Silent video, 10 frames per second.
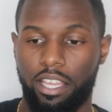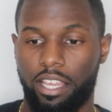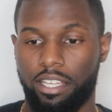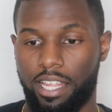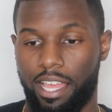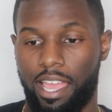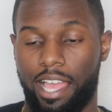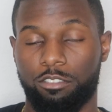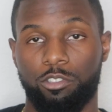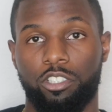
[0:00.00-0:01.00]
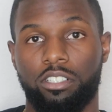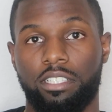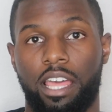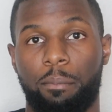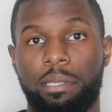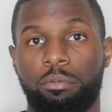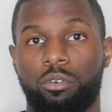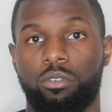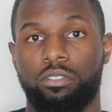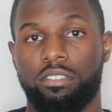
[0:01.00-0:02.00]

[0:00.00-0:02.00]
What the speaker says: and as a result of that, people